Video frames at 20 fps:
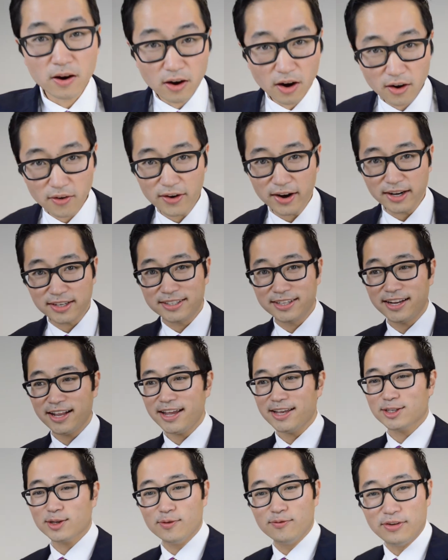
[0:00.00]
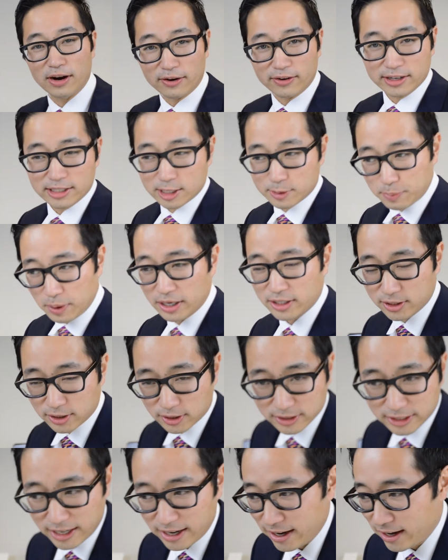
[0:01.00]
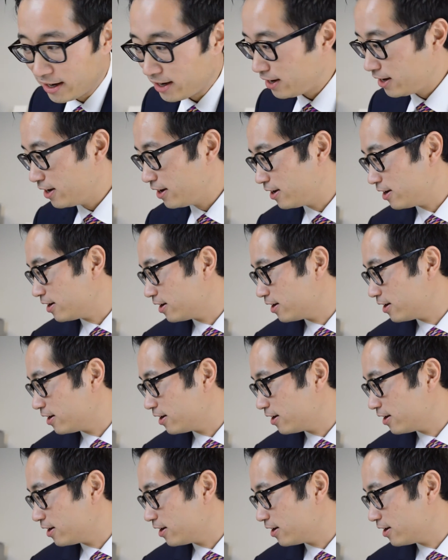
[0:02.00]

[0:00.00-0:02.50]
All right, today is a very special day.